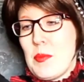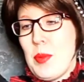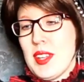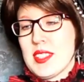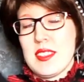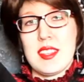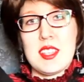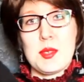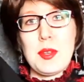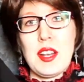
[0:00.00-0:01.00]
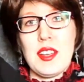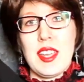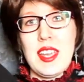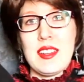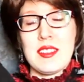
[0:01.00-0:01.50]
But this will
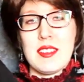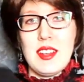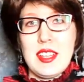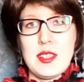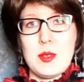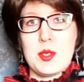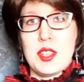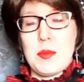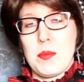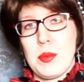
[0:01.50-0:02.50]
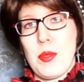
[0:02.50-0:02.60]
again let you skip